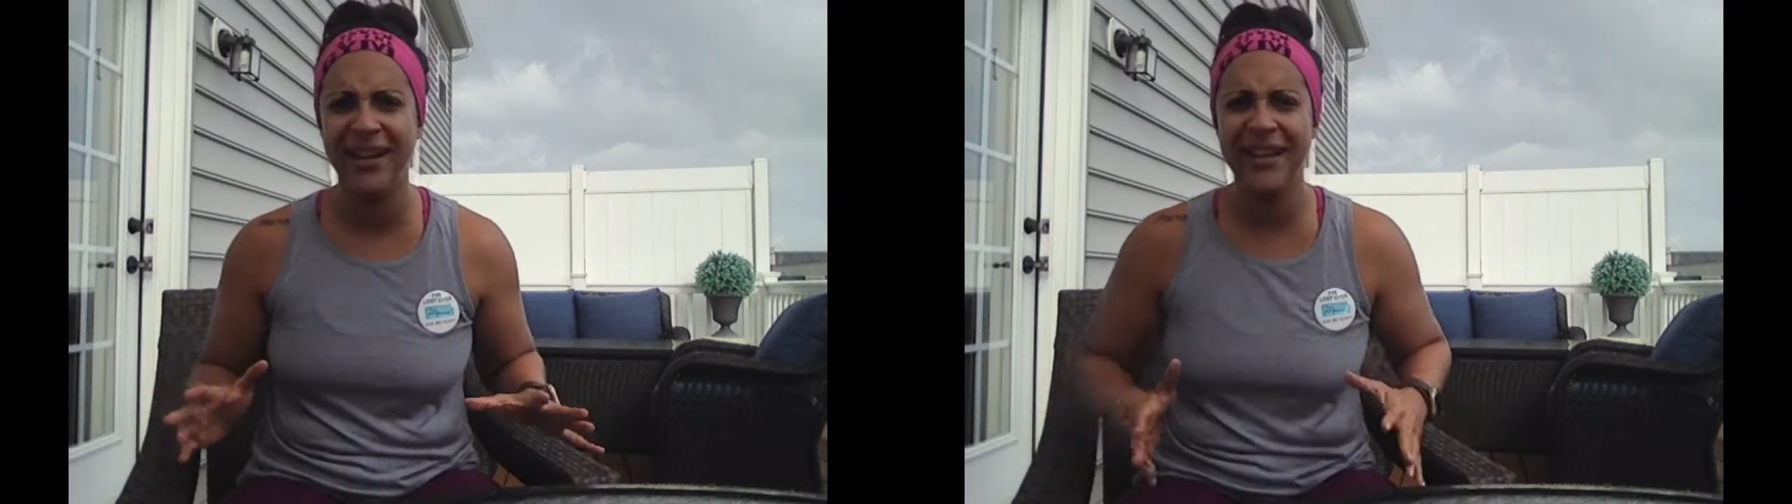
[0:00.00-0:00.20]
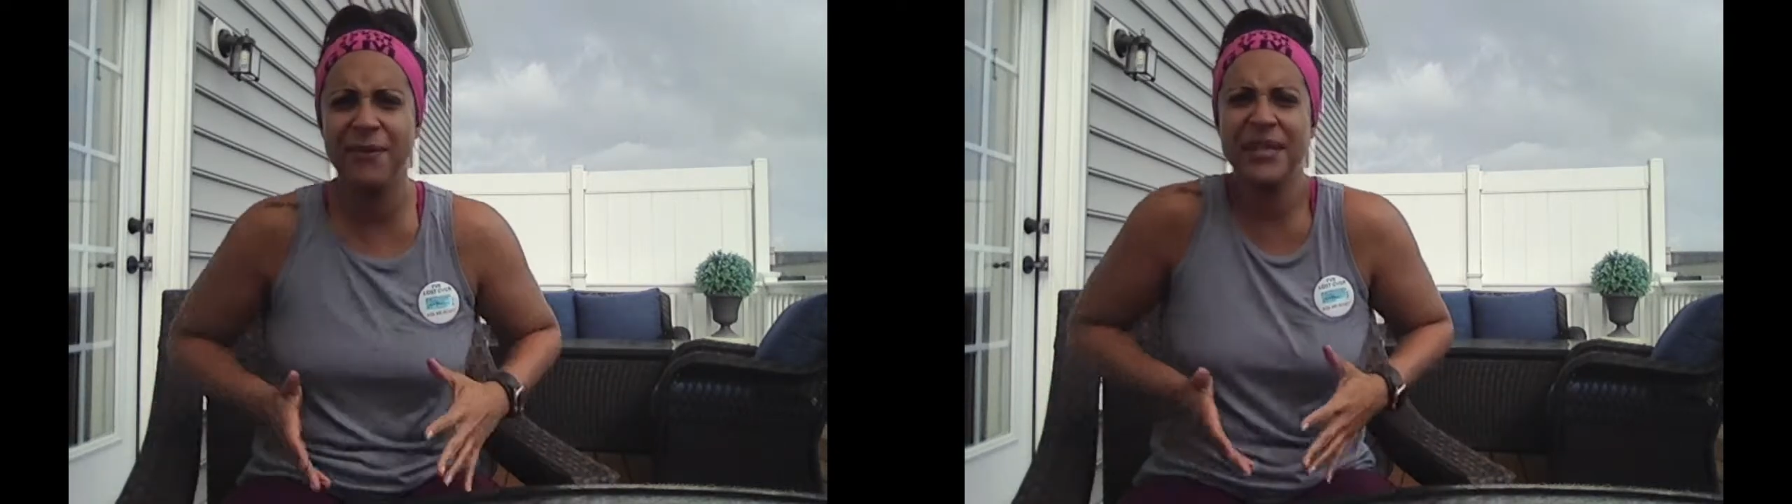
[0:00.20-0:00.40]

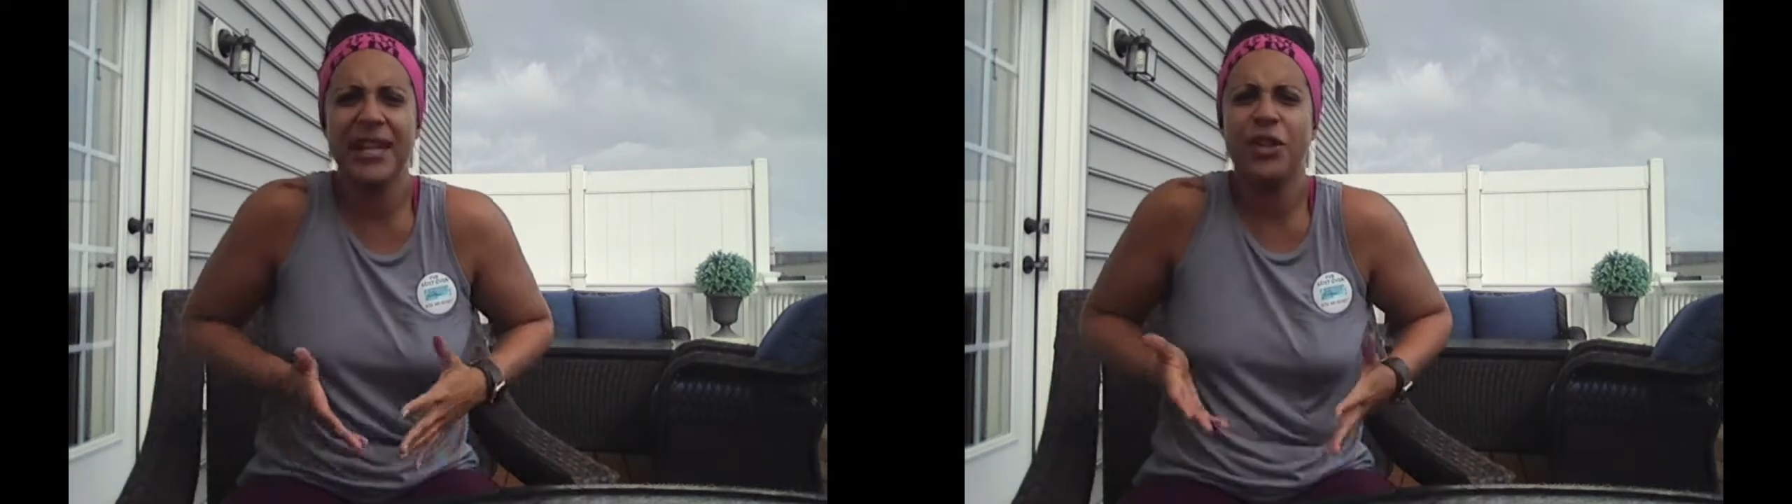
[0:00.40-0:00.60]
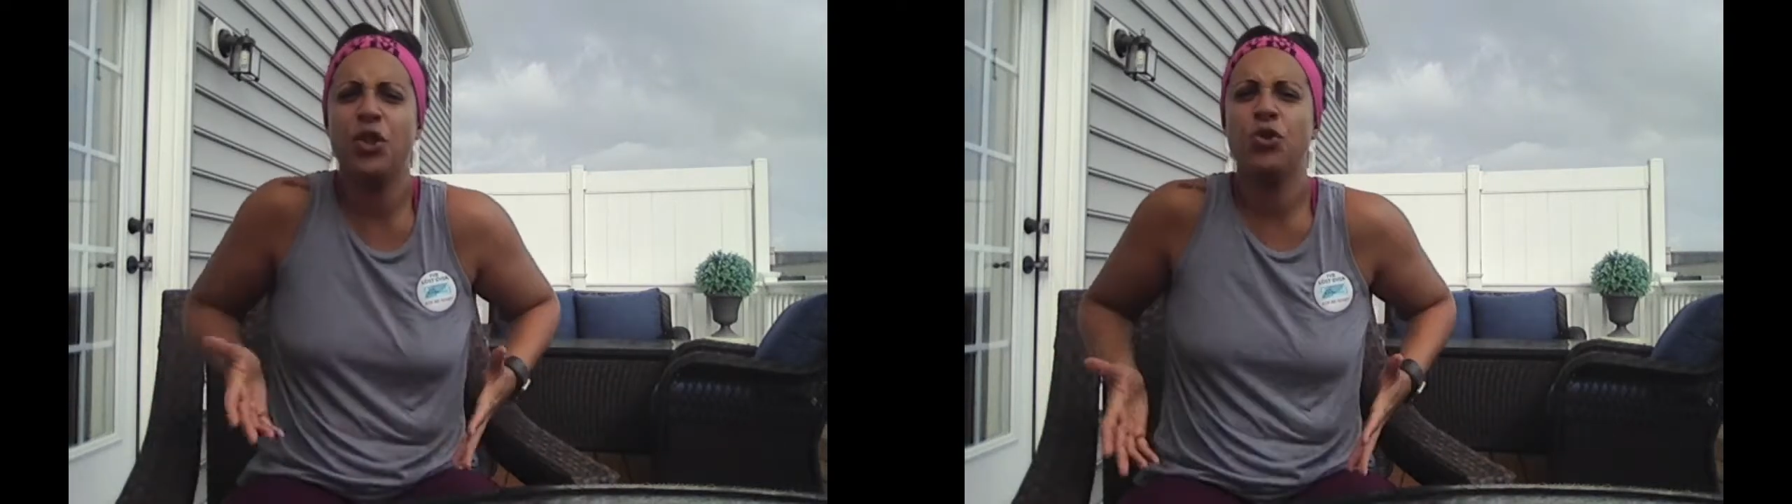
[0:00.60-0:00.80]
It was
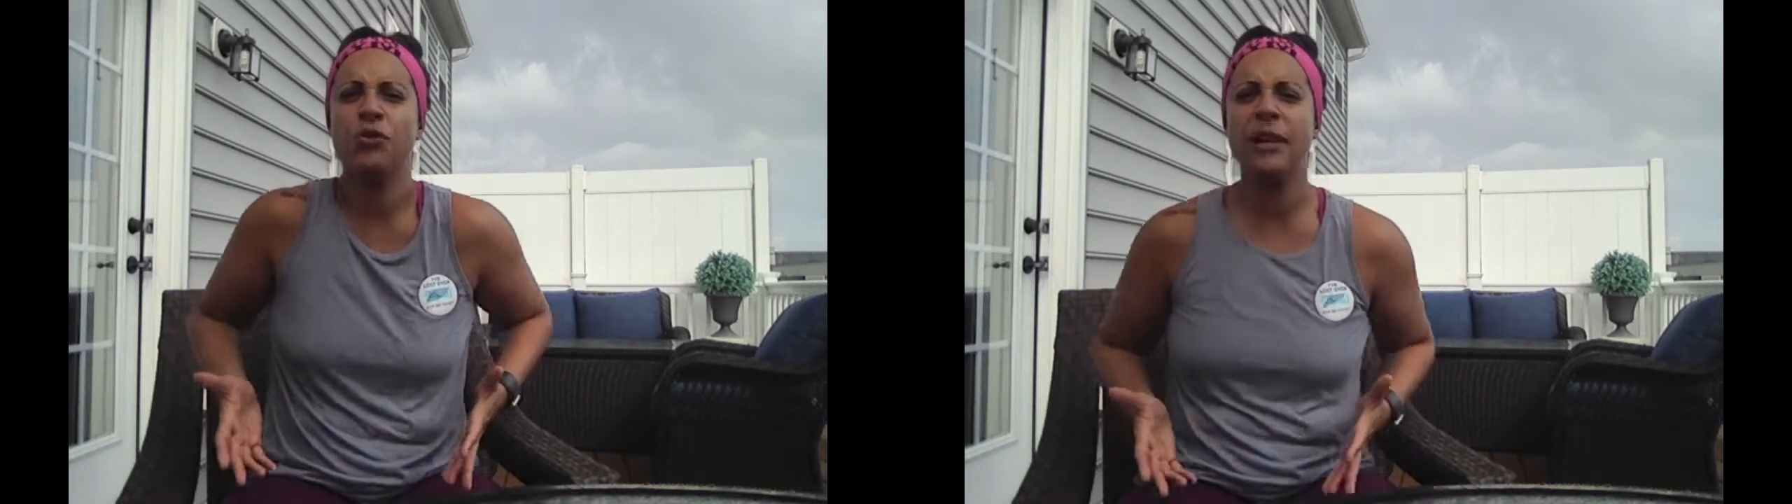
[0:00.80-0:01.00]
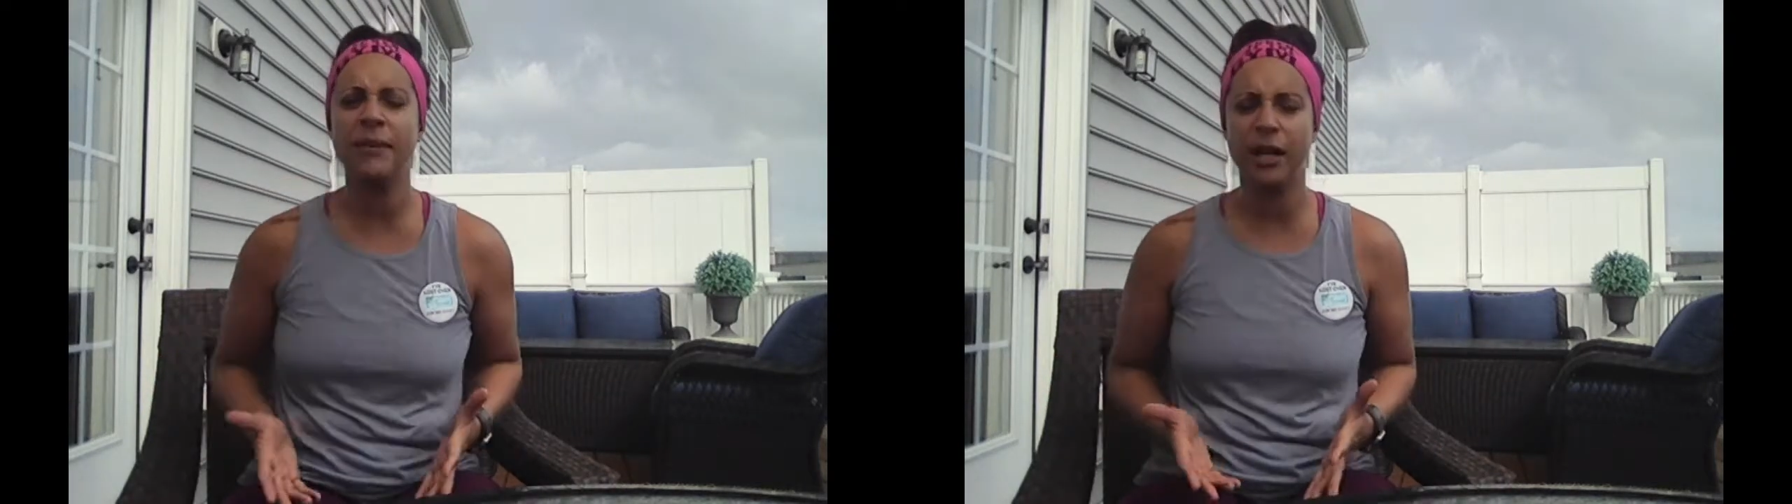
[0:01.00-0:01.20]
like a
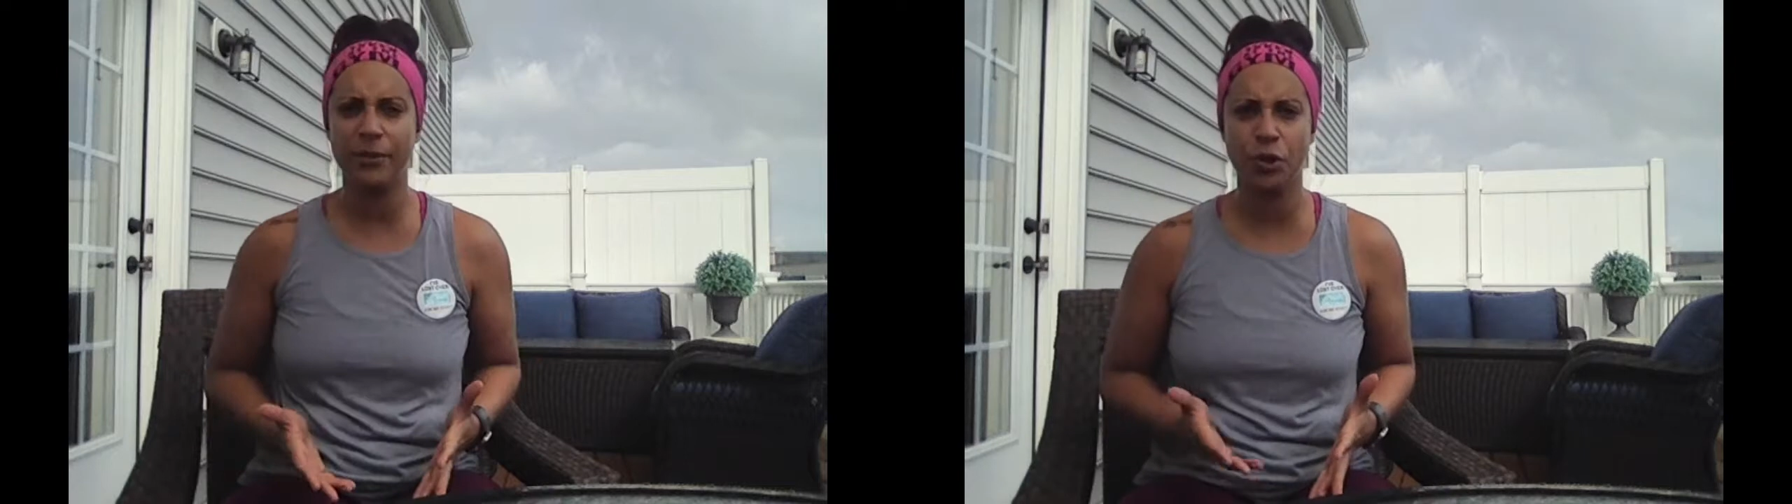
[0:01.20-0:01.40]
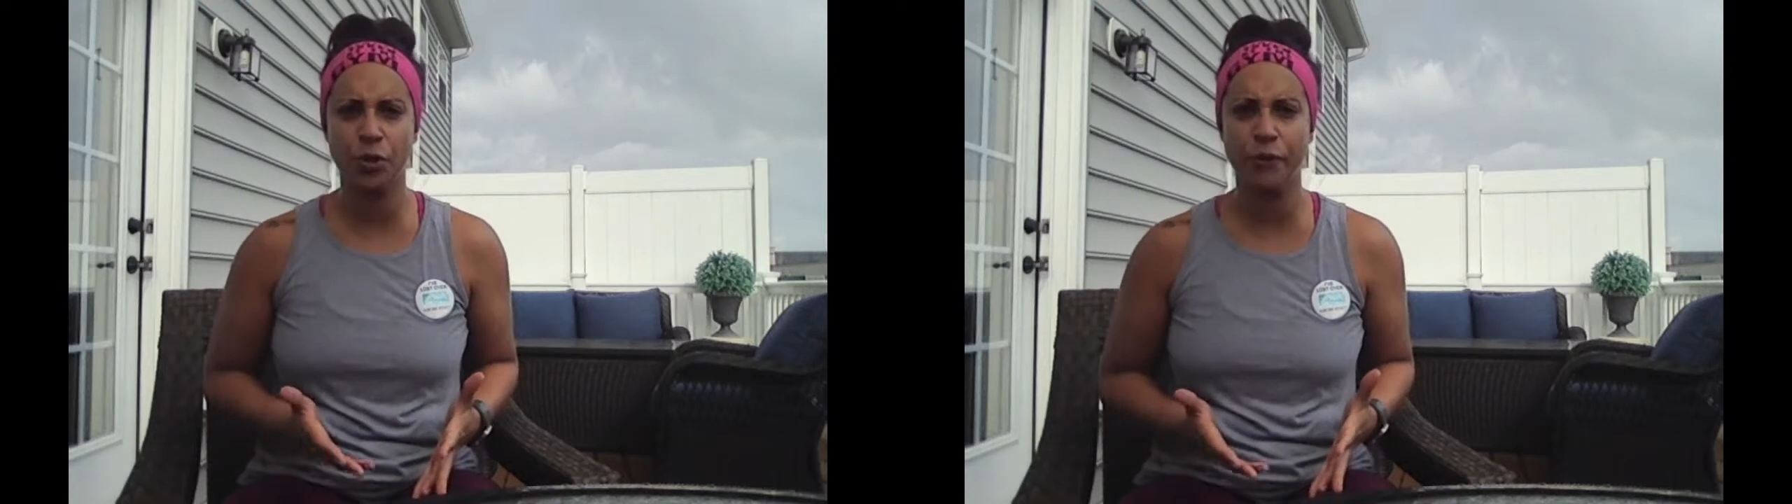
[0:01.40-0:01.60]
dream come
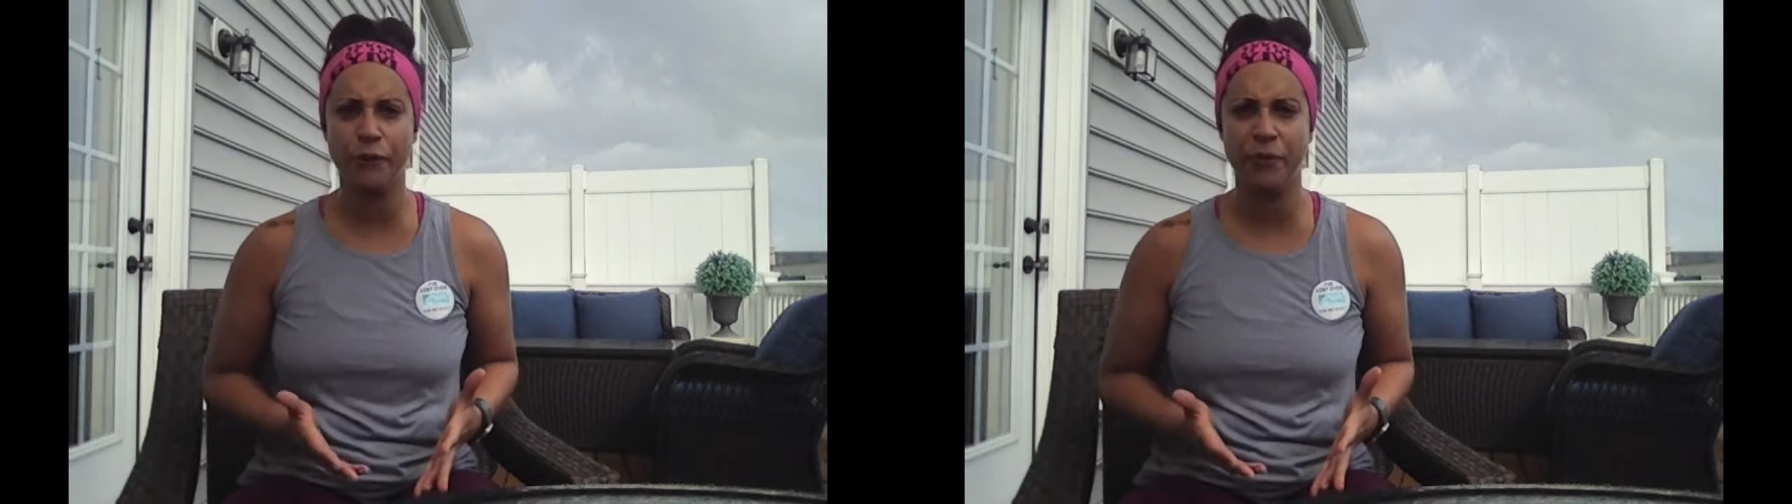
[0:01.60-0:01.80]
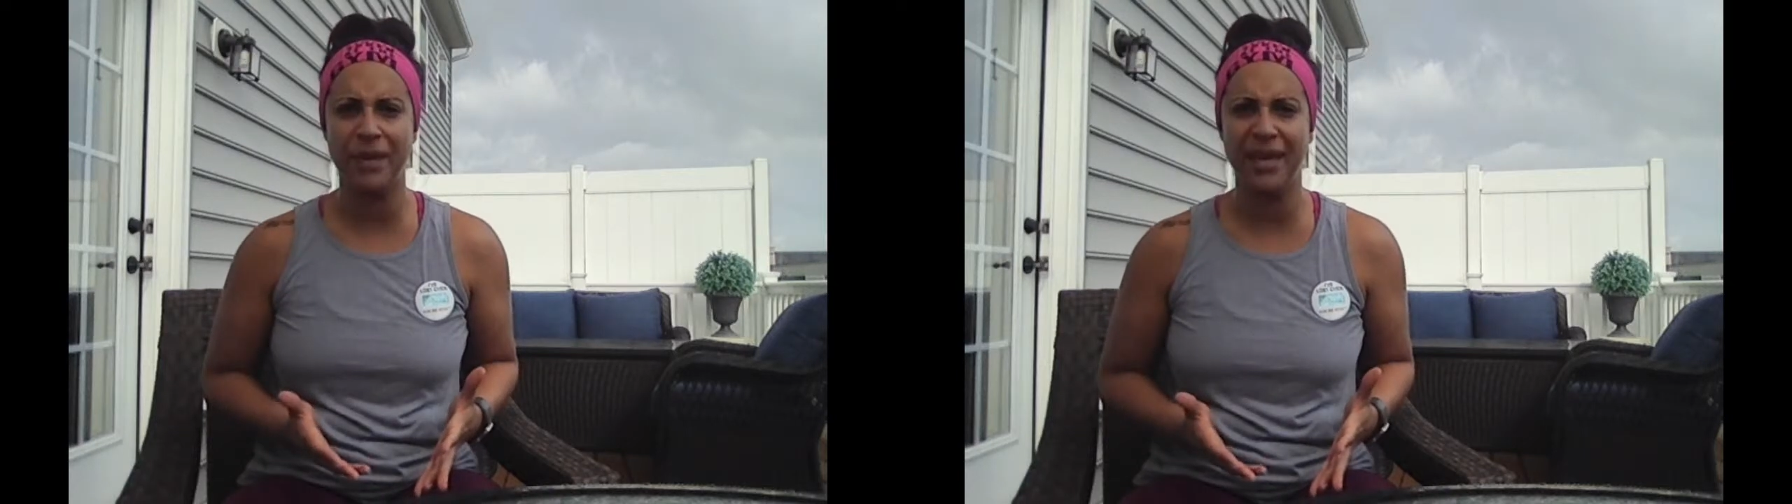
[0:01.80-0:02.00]
true
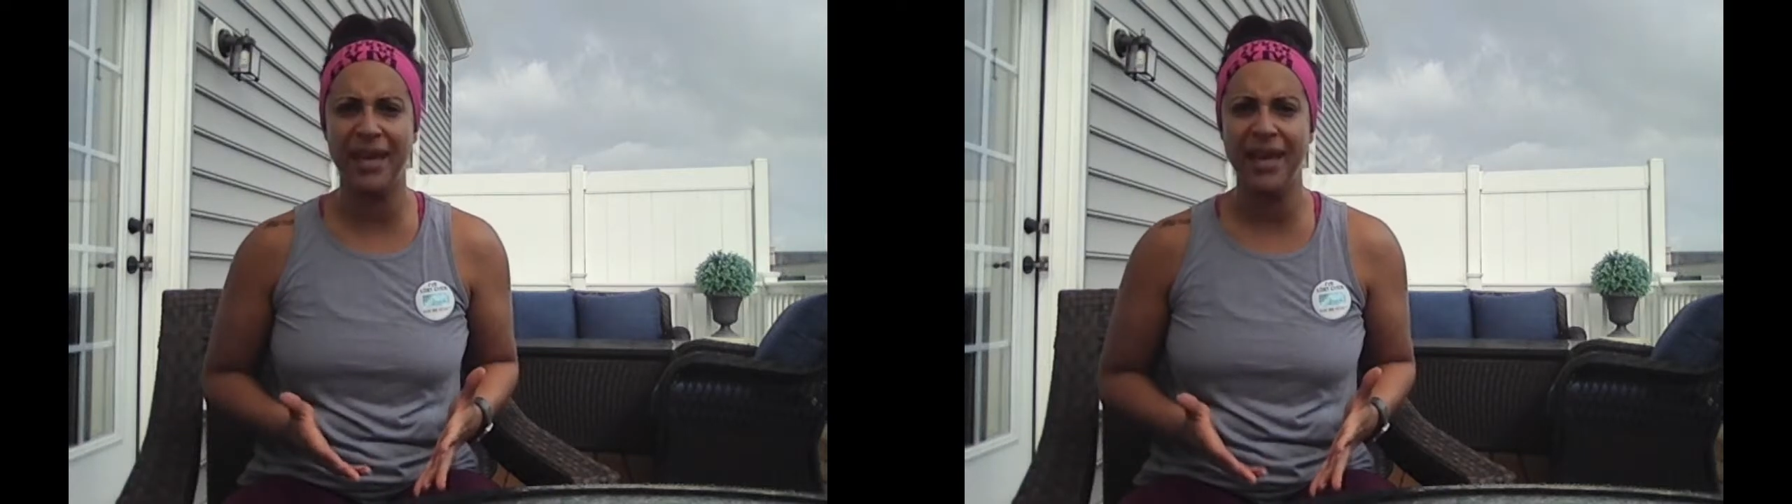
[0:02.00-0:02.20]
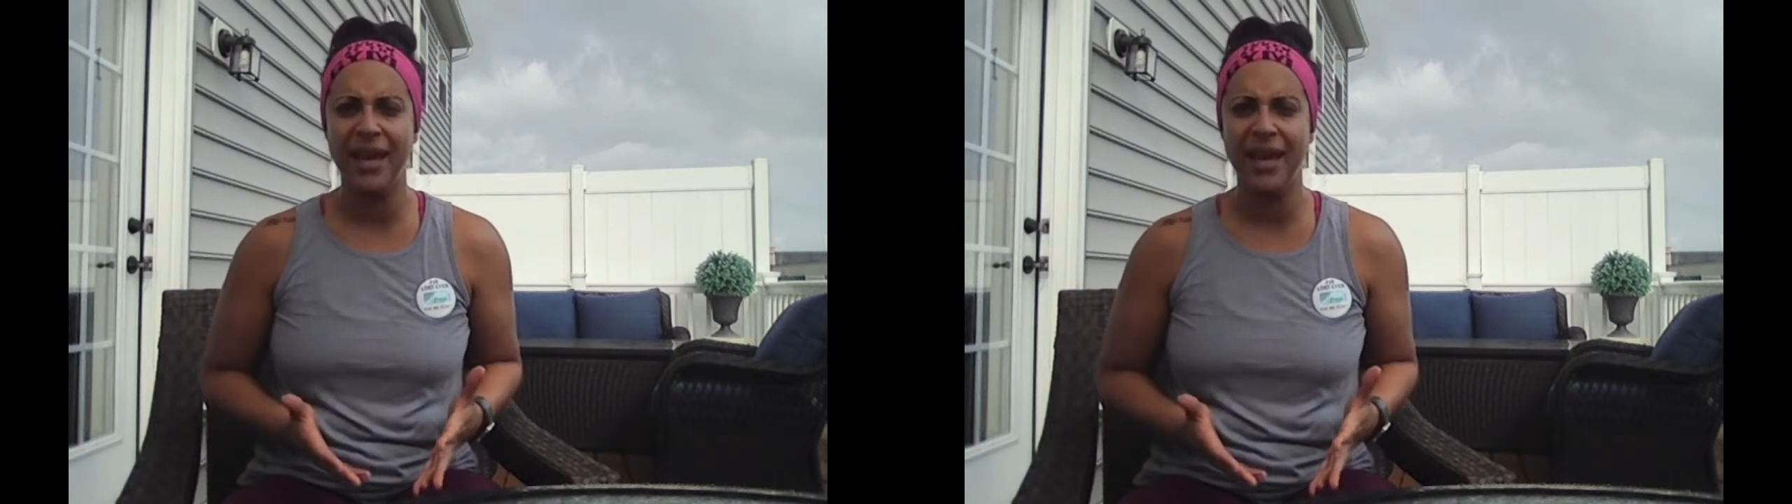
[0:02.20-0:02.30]
for me.